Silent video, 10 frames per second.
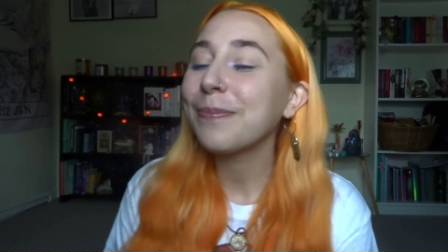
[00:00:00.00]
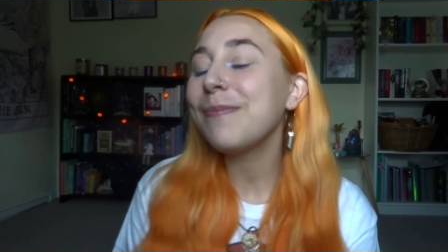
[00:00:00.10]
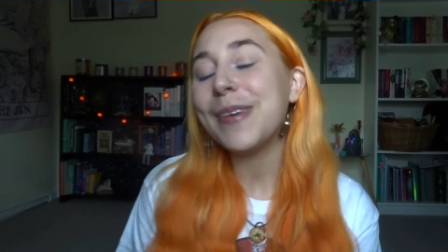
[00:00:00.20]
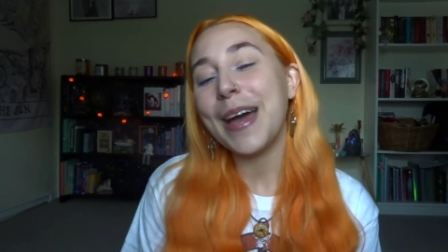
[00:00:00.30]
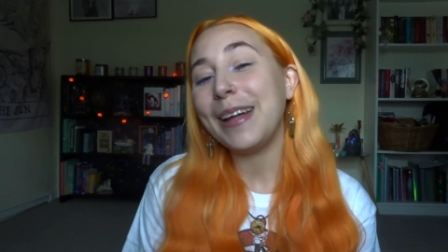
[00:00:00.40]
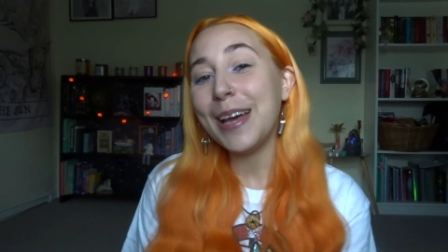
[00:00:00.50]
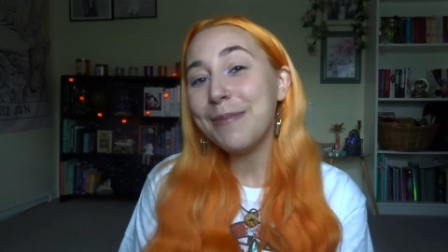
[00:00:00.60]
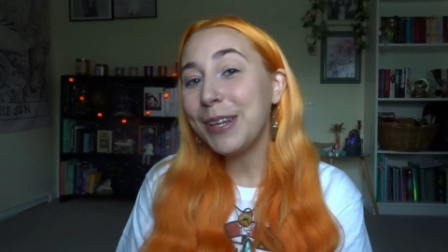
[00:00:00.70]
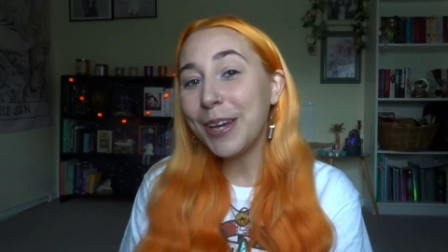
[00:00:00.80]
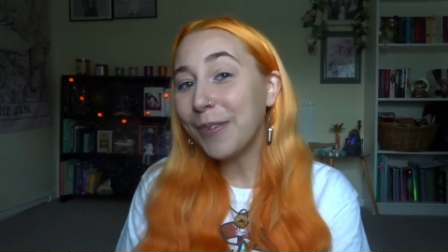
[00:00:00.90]
But yeah, let
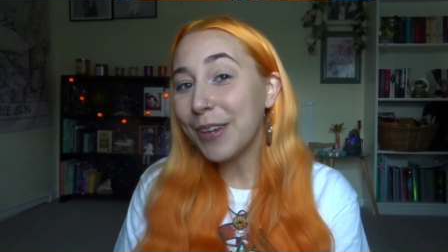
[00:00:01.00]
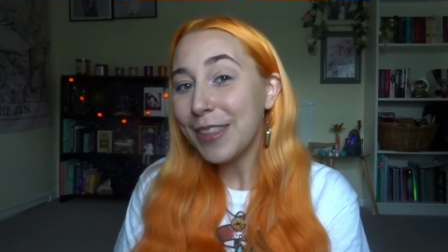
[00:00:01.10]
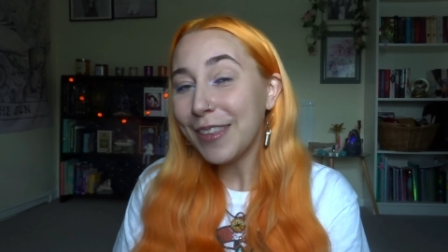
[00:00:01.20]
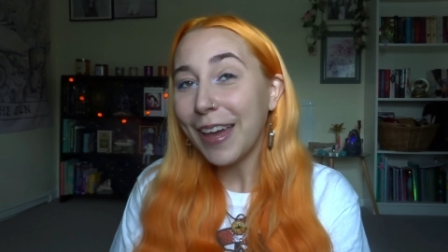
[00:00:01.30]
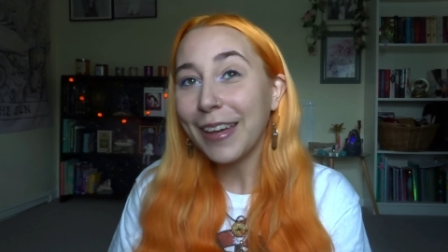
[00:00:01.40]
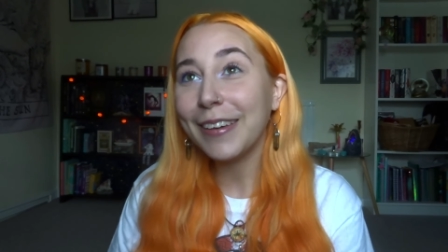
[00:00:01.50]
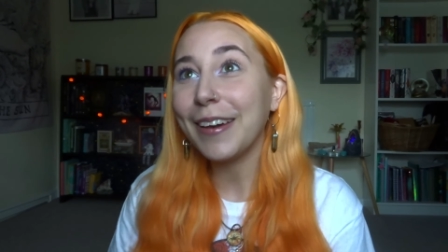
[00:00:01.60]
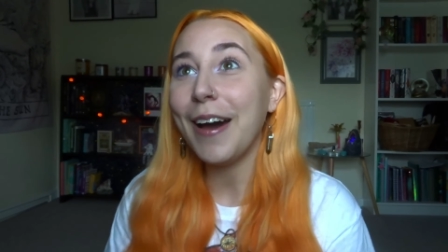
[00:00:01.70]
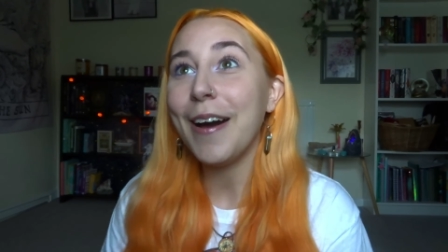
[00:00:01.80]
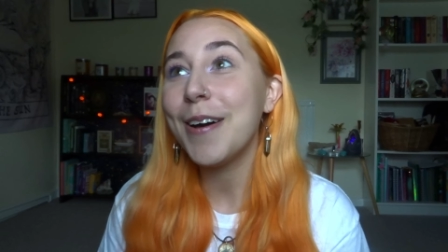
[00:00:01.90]
me know what you
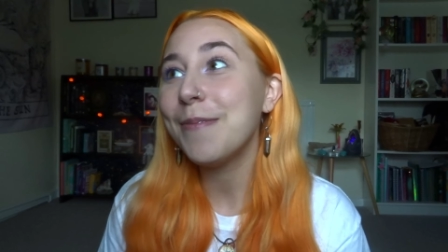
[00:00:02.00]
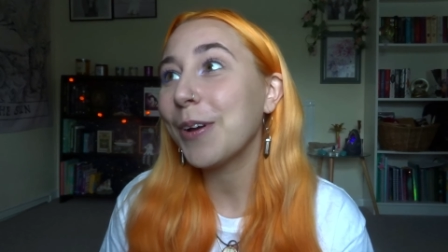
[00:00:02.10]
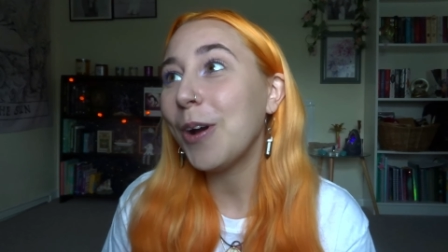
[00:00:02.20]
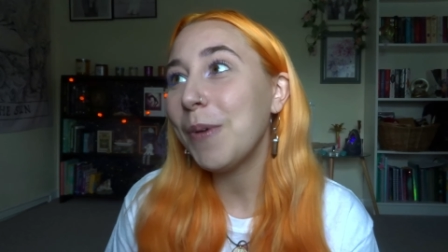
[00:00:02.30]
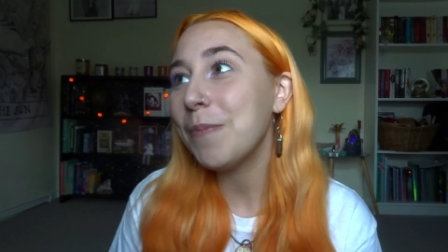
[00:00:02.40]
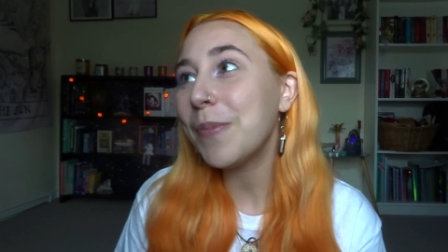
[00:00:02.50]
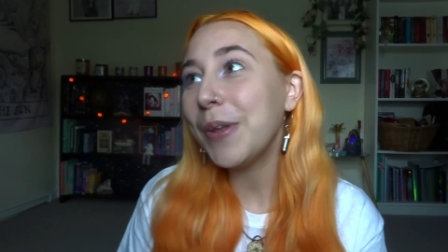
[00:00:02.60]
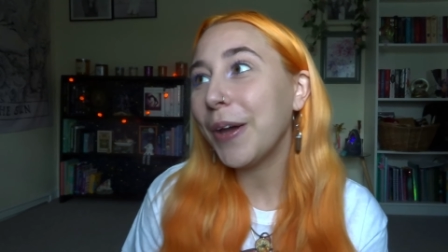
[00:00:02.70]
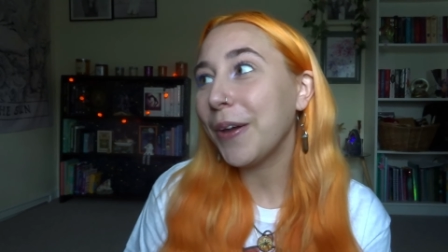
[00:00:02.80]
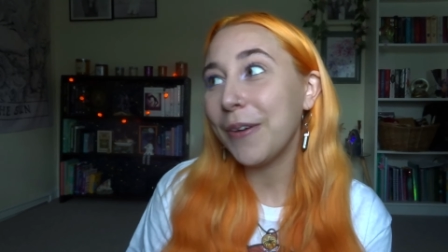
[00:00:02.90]
think. Um, comment
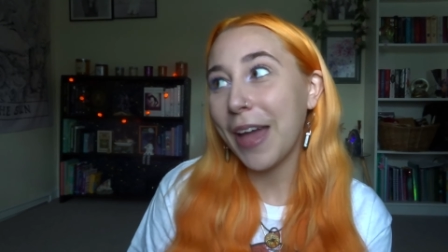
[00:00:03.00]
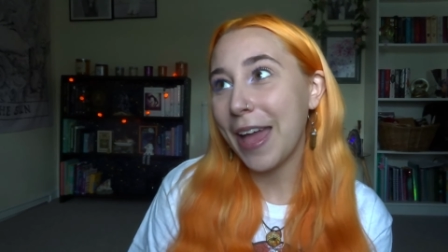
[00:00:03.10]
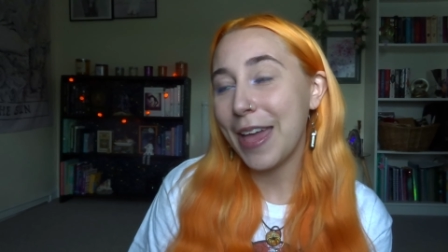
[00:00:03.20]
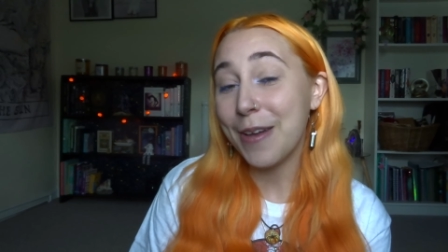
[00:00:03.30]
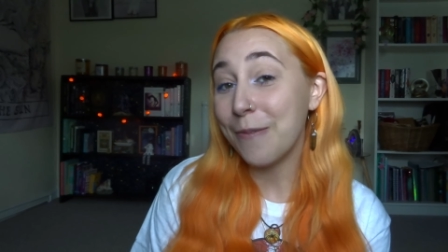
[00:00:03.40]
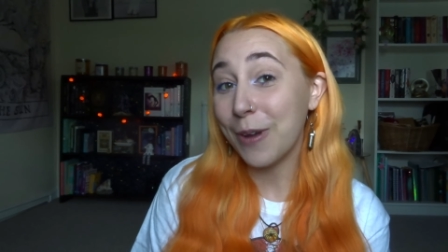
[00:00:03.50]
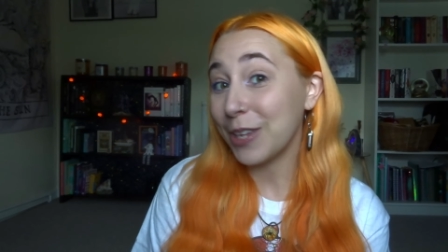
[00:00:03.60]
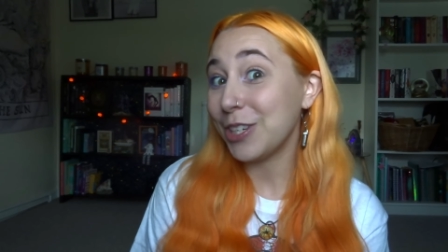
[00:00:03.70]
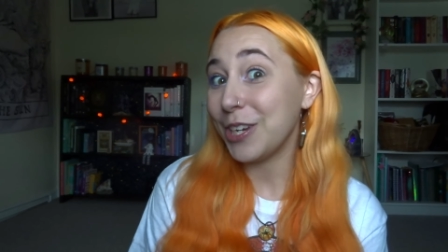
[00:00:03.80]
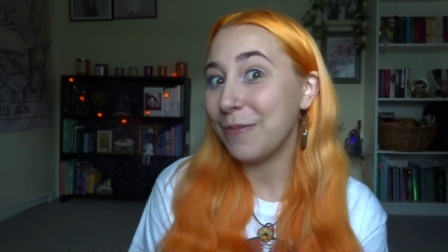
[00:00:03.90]
below a
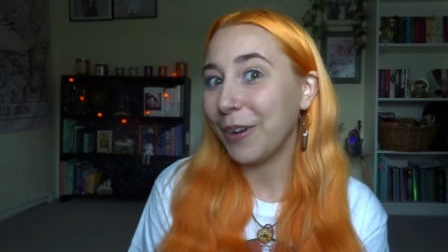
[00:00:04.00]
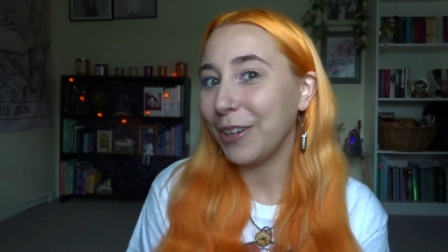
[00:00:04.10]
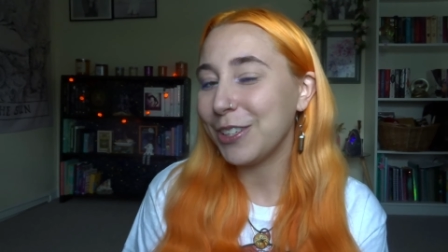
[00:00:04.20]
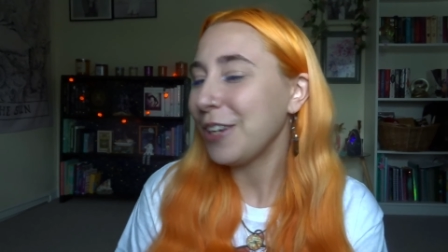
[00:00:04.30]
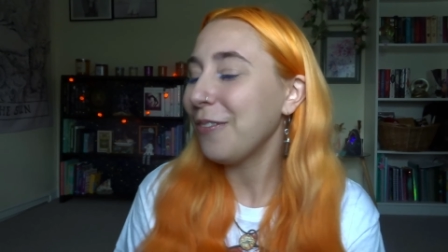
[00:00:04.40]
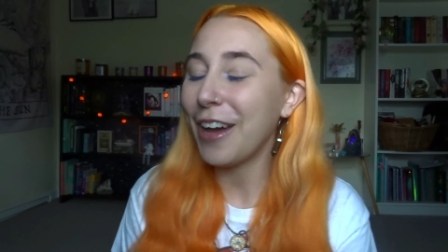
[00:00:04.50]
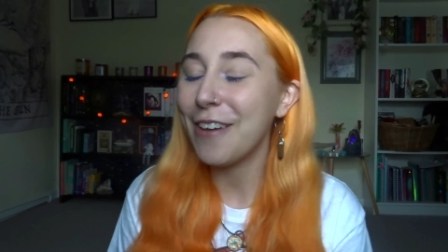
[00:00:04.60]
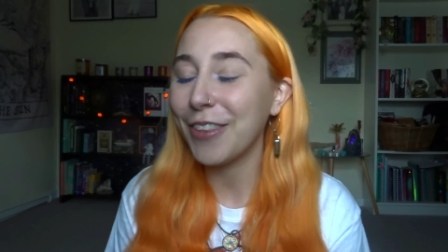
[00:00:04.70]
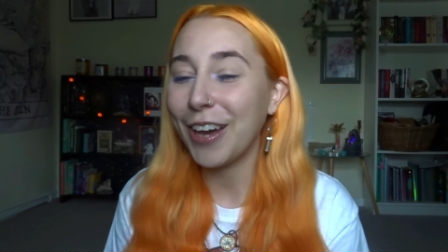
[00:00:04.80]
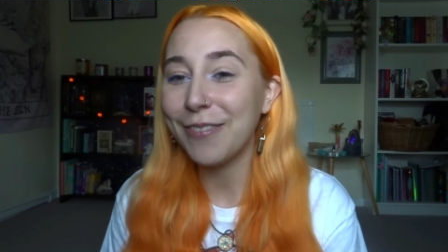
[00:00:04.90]
witchy emoji,
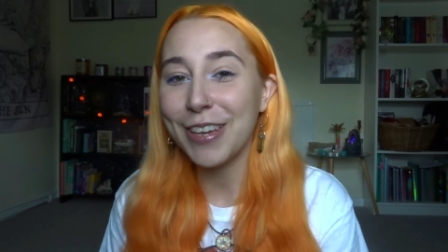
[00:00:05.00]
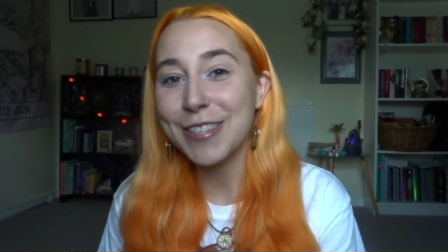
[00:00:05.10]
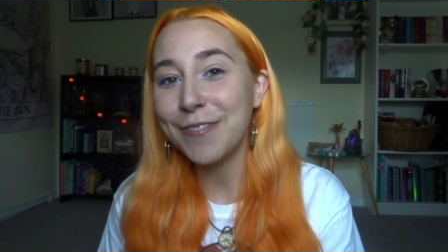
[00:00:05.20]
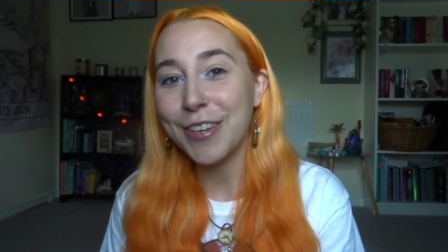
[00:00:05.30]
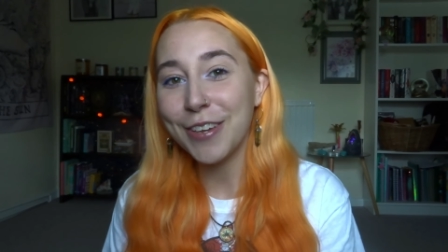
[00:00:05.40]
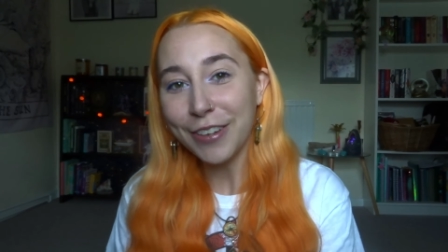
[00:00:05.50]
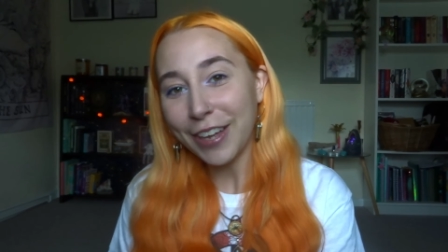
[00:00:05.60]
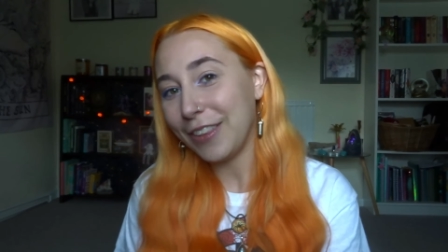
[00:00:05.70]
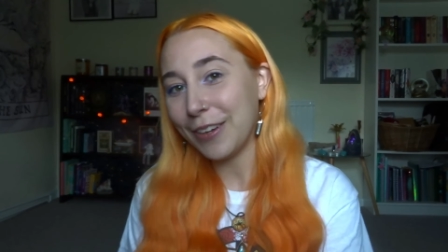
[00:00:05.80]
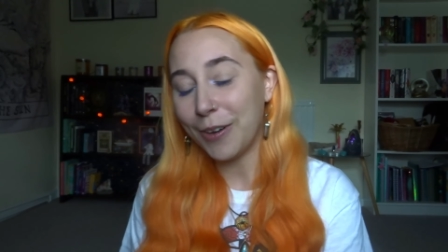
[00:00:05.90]
whatever that means for you,
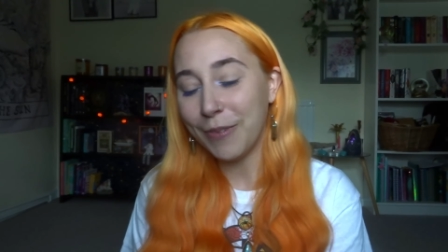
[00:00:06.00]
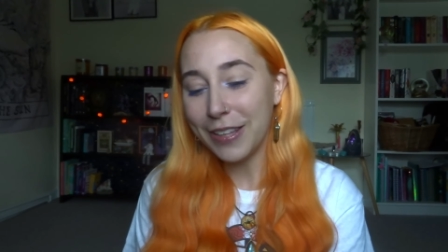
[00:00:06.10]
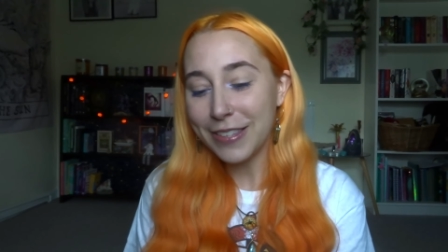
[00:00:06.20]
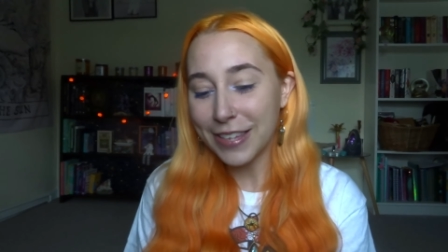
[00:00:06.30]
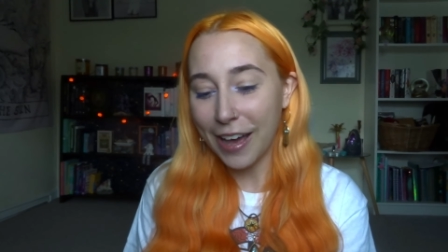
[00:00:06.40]
in the comments.